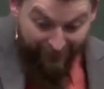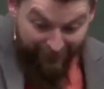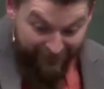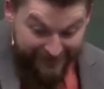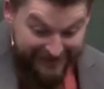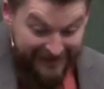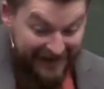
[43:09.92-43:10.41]

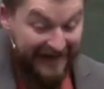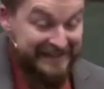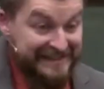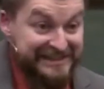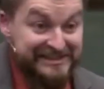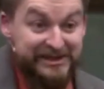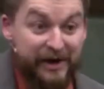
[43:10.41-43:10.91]
going. I
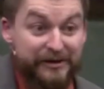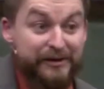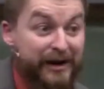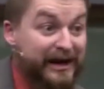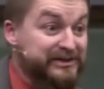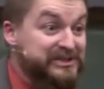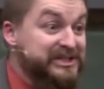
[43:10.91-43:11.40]
need to tell you
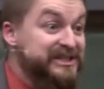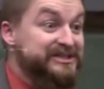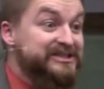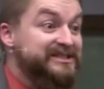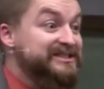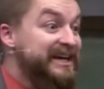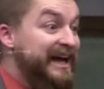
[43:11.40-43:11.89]
about
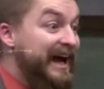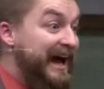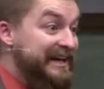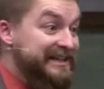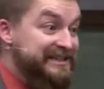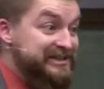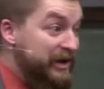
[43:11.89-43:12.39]
Jesus. I
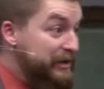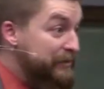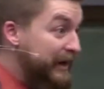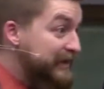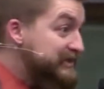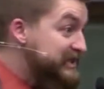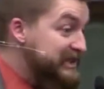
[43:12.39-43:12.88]
need to tell you
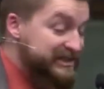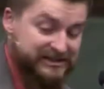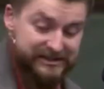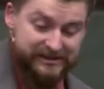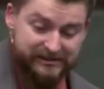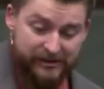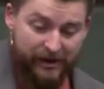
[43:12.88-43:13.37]
about
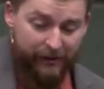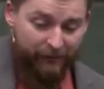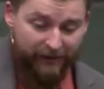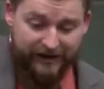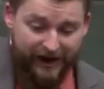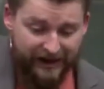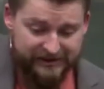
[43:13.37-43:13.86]
Jesus,
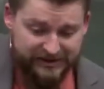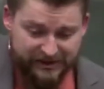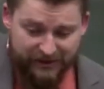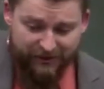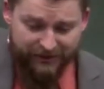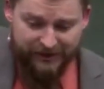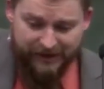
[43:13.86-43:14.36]
what God's
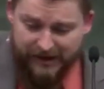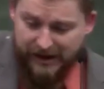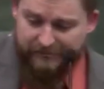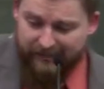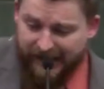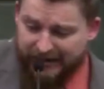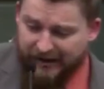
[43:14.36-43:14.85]
doing
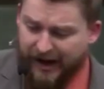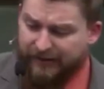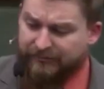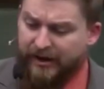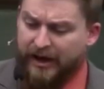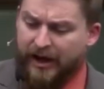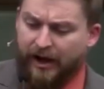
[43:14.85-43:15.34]
in my life.
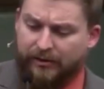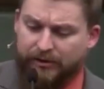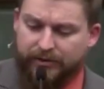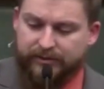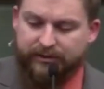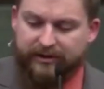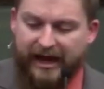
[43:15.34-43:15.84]
A
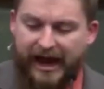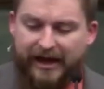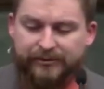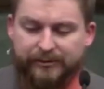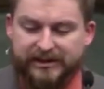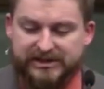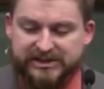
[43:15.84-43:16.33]
local
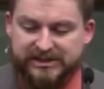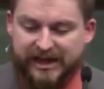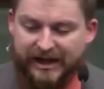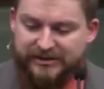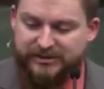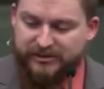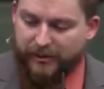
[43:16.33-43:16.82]
gathering
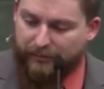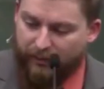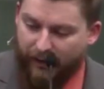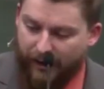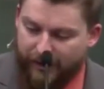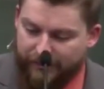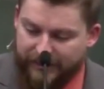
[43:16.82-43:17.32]
scheduled a
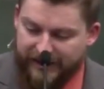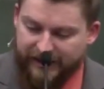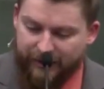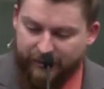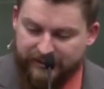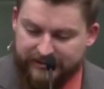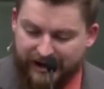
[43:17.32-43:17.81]
prayer
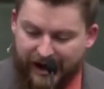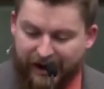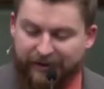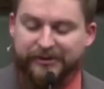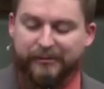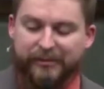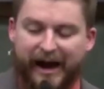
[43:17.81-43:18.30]
meeting
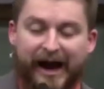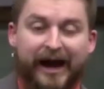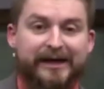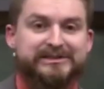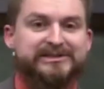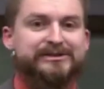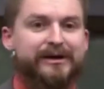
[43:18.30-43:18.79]
without the
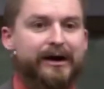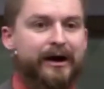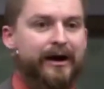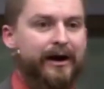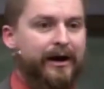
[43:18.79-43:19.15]
pastor.